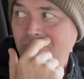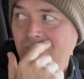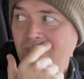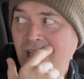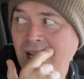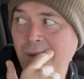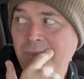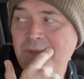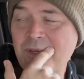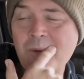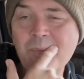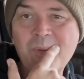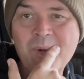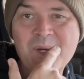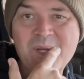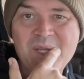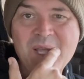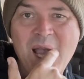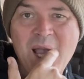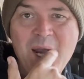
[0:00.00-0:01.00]
I'm super
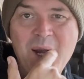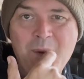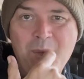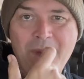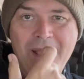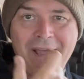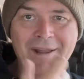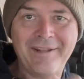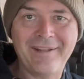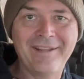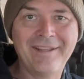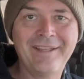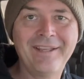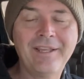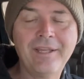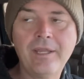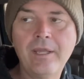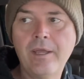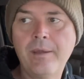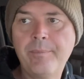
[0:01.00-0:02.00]
excited about it.
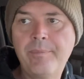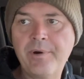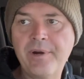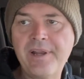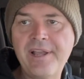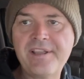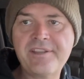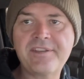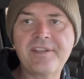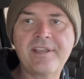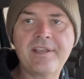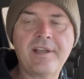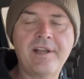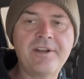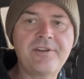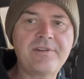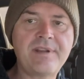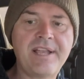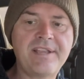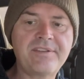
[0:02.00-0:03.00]
Whereas the
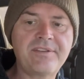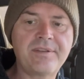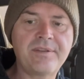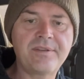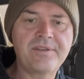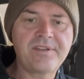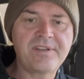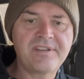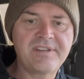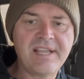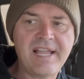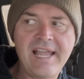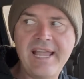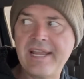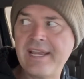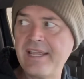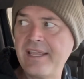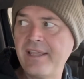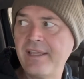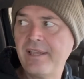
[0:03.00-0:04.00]
contrast to
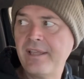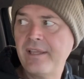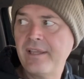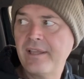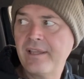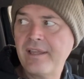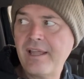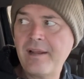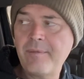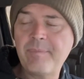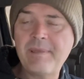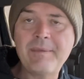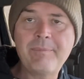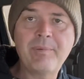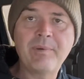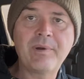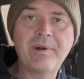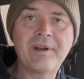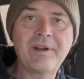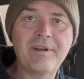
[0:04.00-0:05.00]
society, a lot of
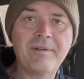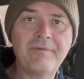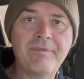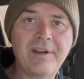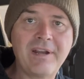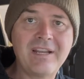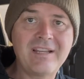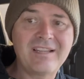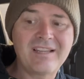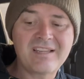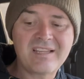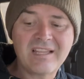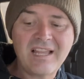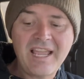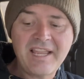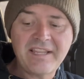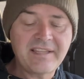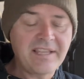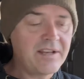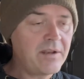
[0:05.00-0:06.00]
people are very
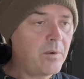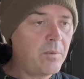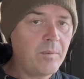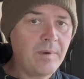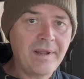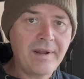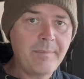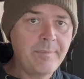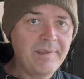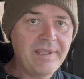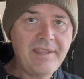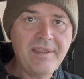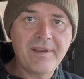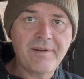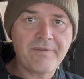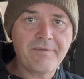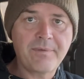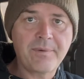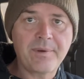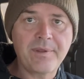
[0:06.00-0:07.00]
disliked. They don't want to be
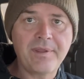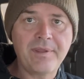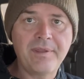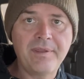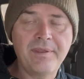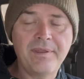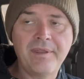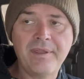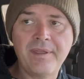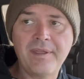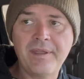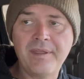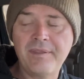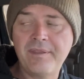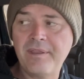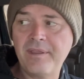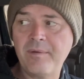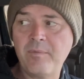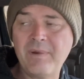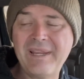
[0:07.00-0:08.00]
there for
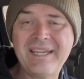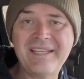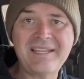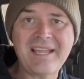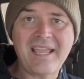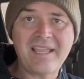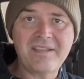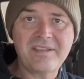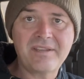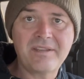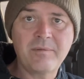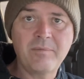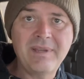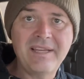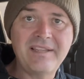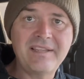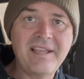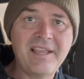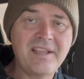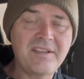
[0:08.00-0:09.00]
the weekdays. The
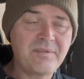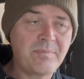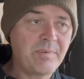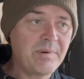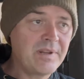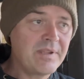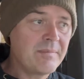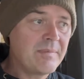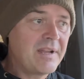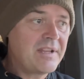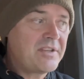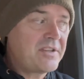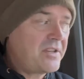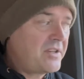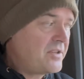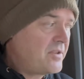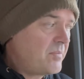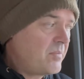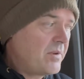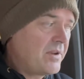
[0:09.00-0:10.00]
weekdays pretty much
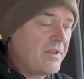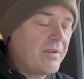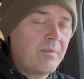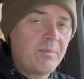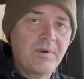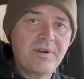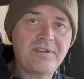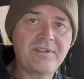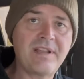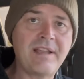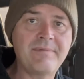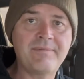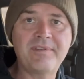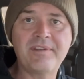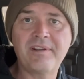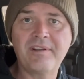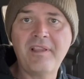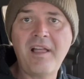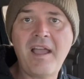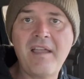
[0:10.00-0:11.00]
is one of the worst times of
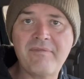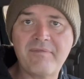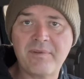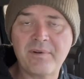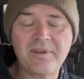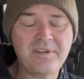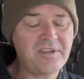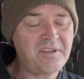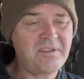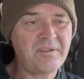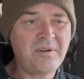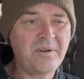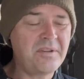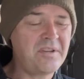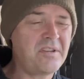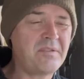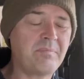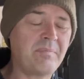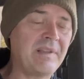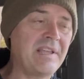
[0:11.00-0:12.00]
their life, or
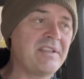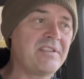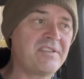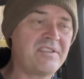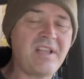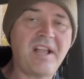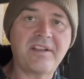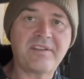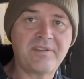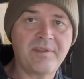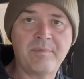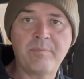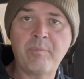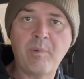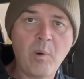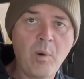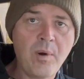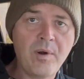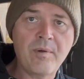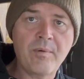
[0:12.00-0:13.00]
just plain sucks. They're
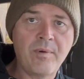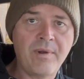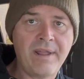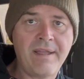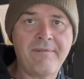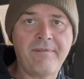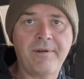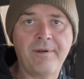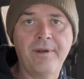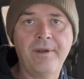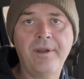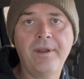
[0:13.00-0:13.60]
bored or whatever.